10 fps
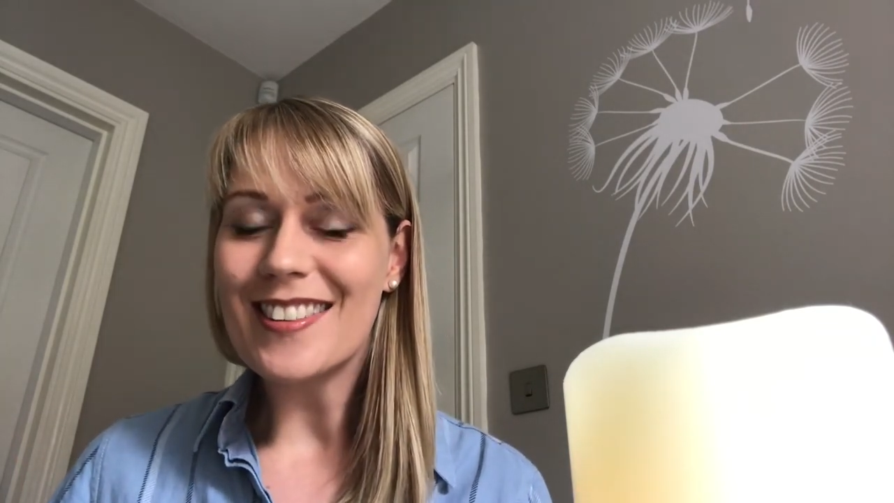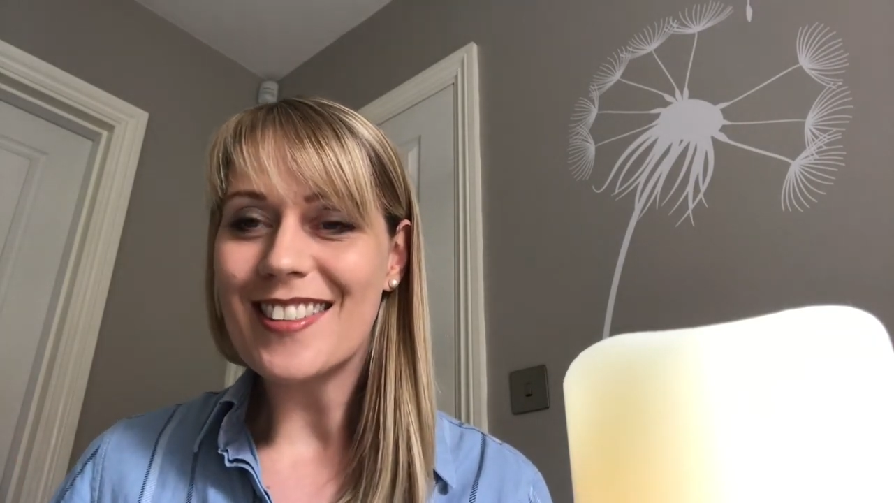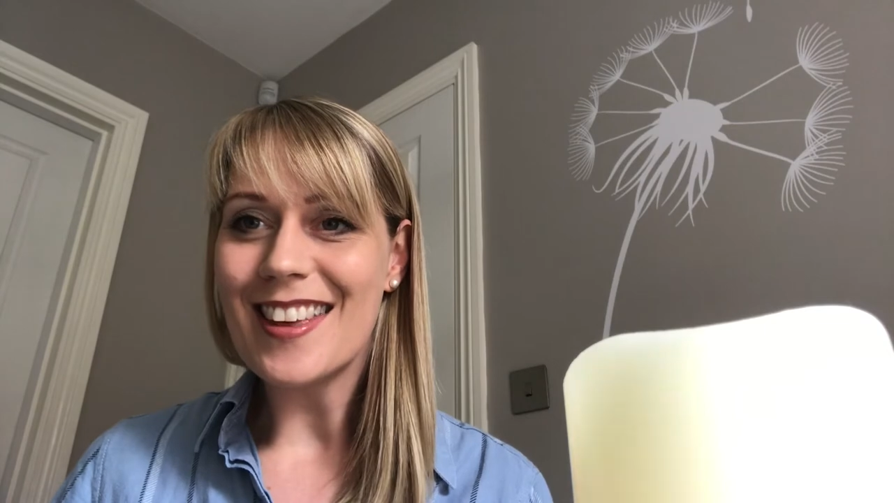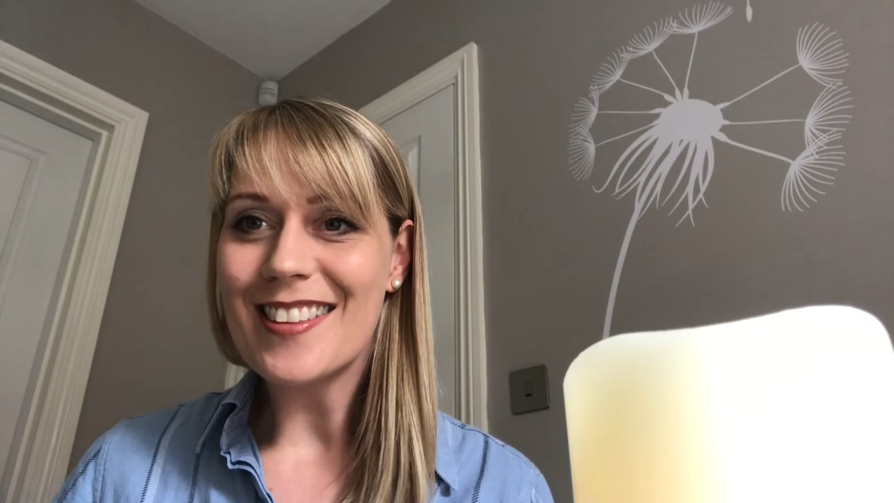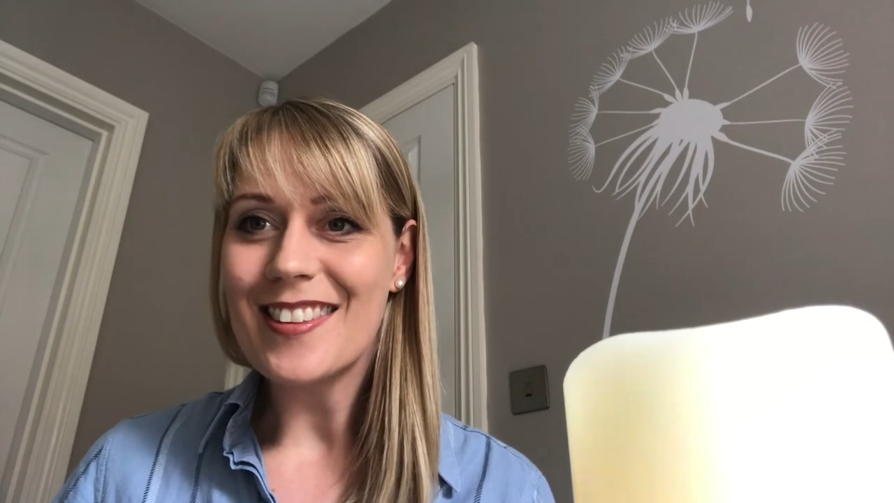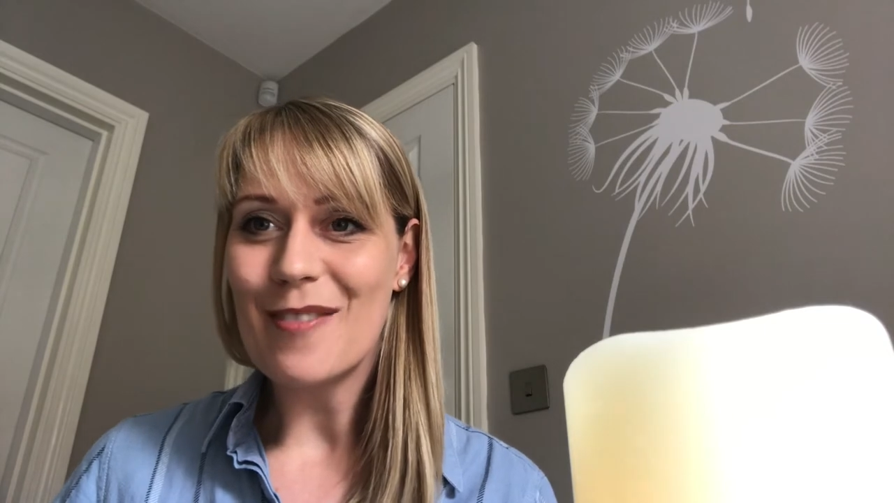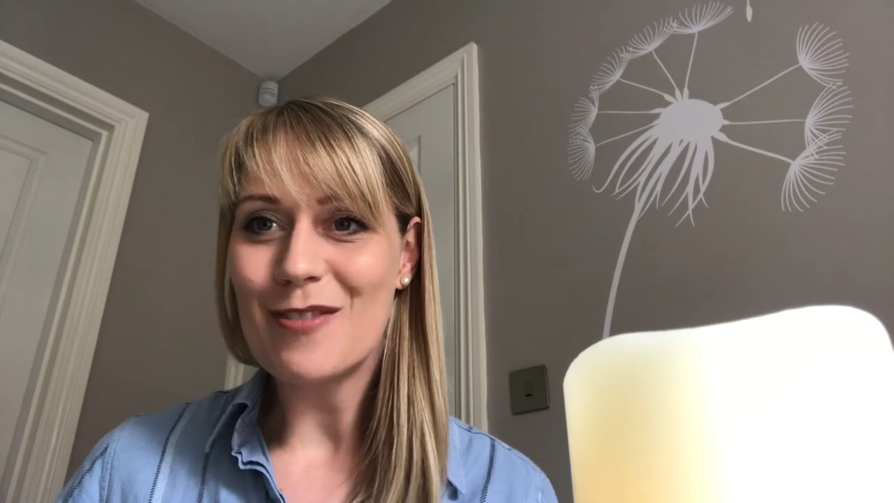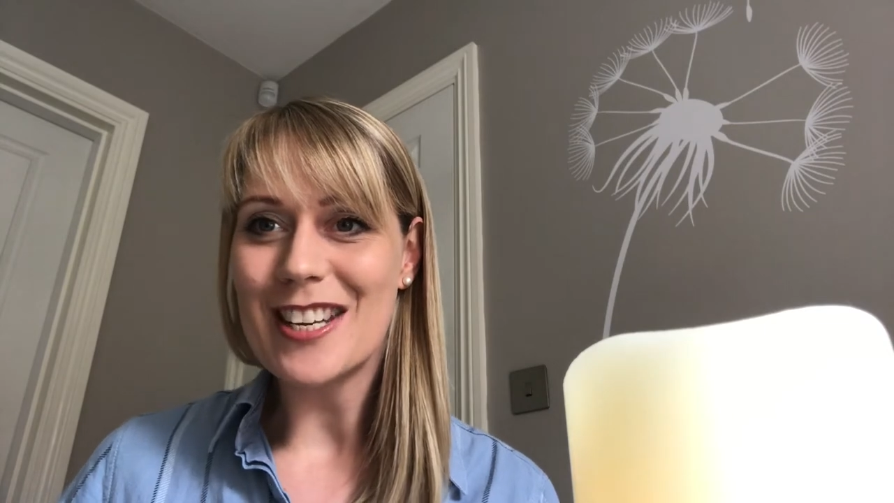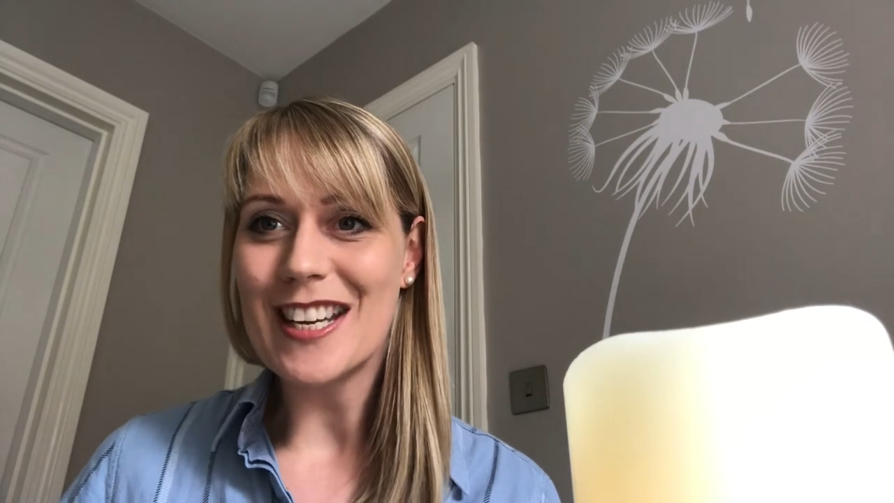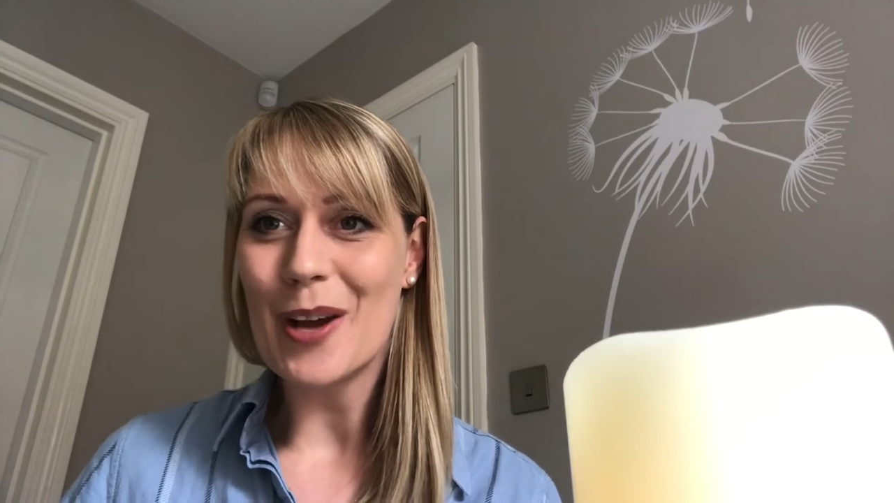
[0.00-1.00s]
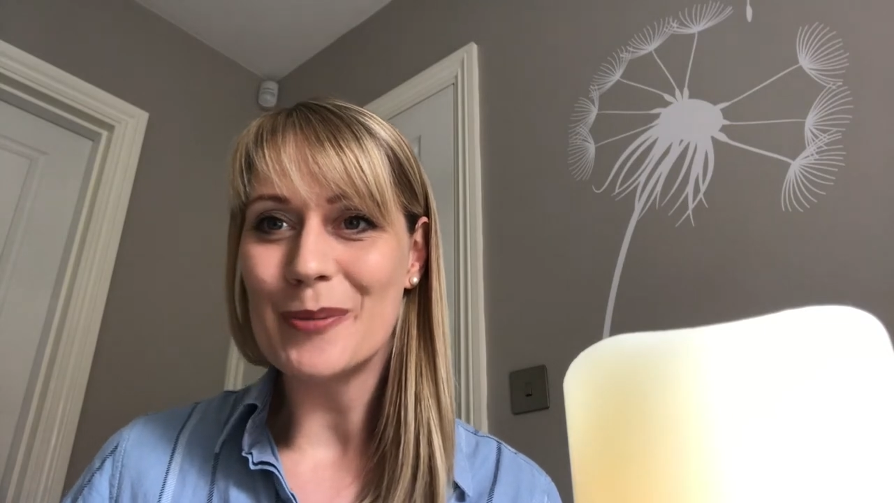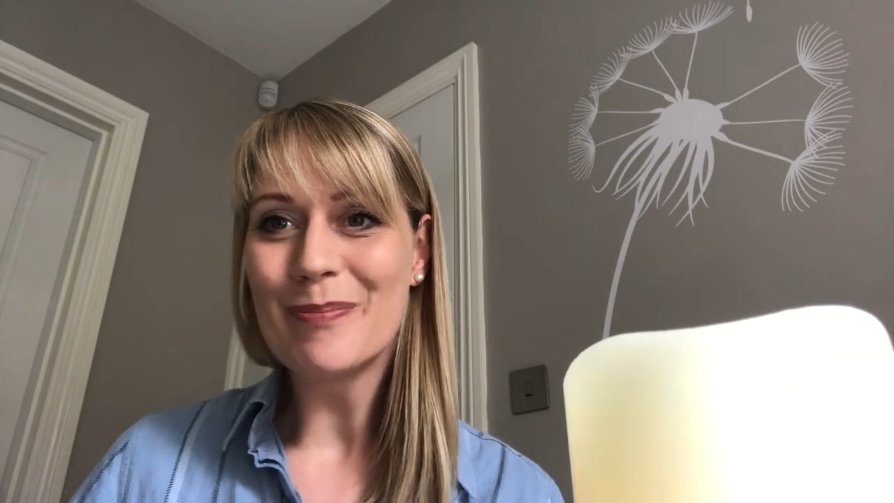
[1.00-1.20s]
to this video.